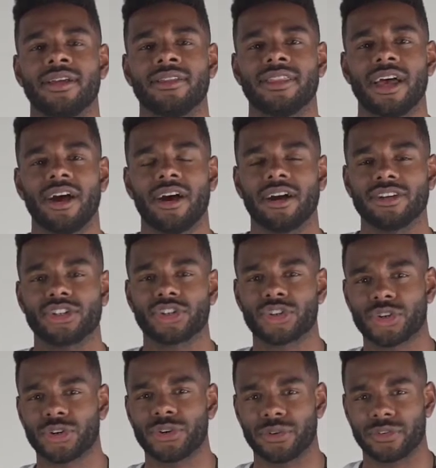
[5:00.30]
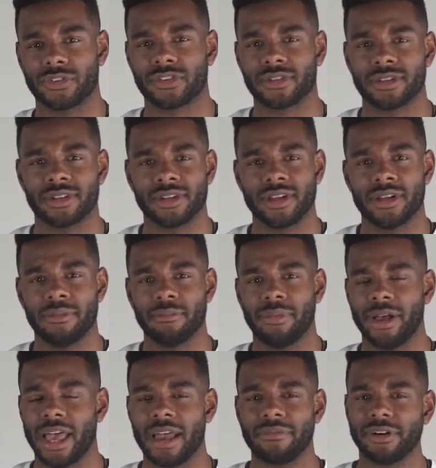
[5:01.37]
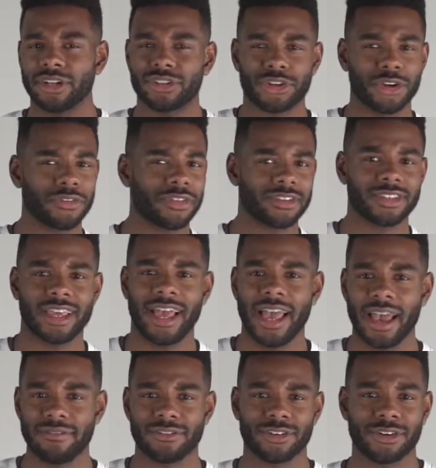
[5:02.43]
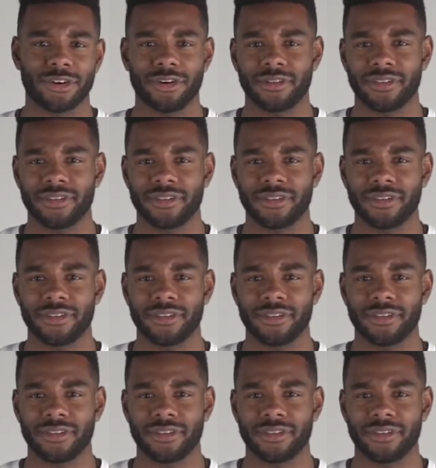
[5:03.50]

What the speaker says: that are truths, but every truth is a half-truth.